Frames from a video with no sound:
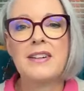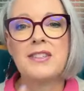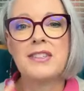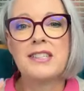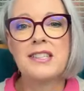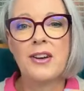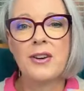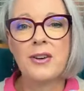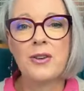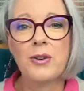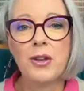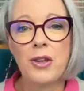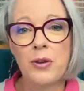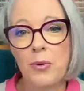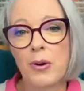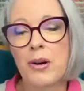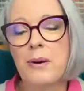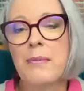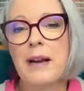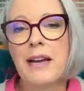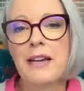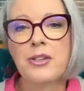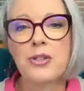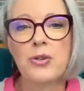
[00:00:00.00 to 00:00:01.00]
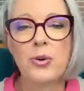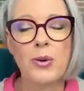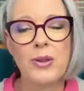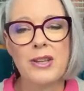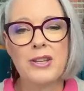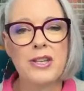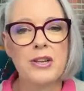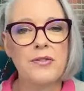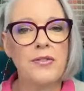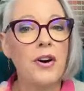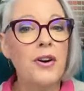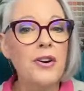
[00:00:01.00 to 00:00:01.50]
So you want to make sure
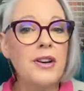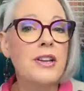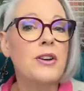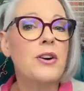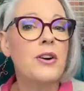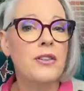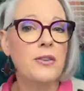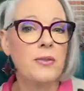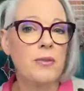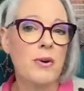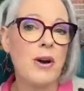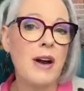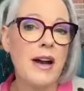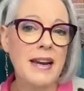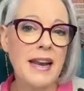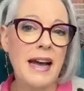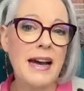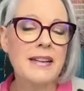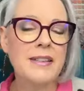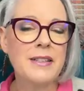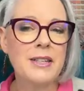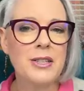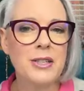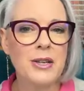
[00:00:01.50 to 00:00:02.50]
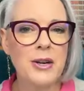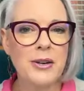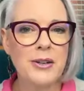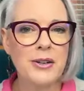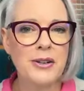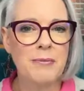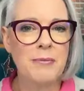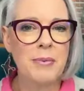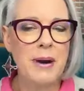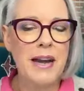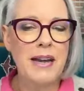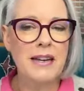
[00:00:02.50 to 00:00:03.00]
that you've only got the right
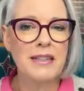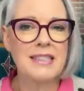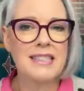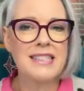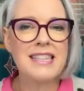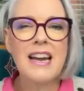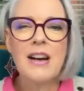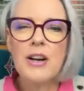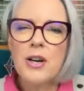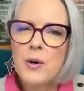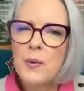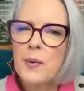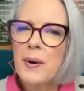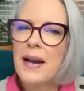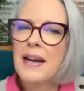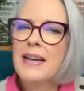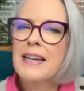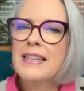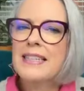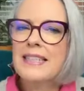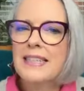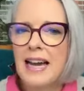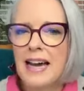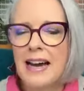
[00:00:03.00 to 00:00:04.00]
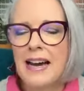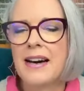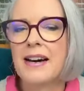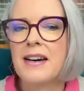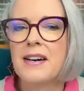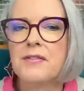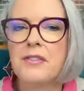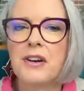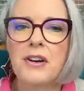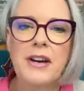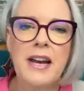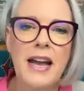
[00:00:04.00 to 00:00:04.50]
undertone of browns. Now, greys
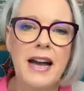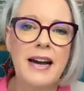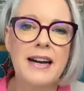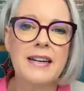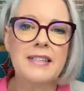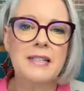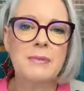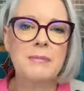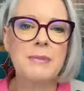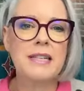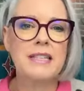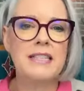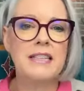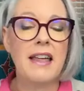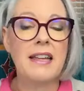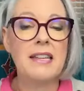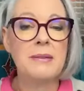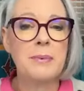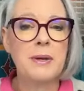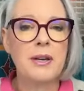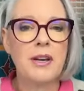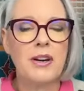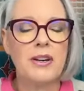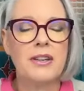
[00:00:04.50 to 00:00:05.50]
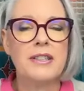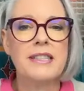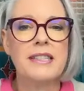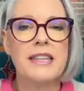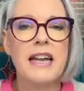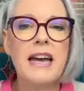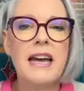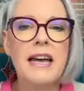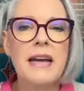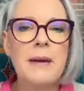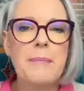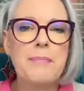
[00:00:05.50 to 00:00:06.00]
are very hard to mix, and that's
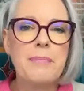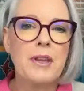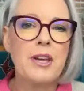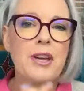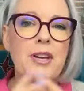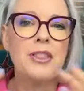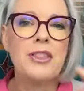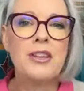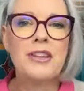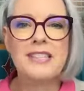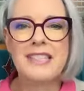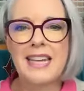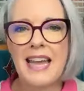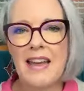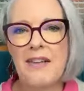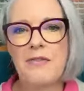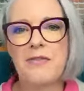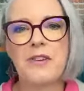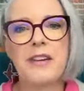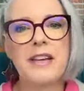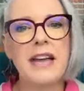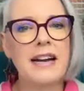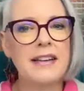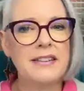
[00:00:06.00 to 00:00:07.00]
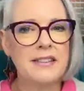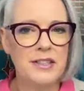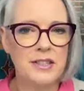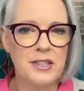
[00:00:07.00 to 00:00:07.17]
because there's every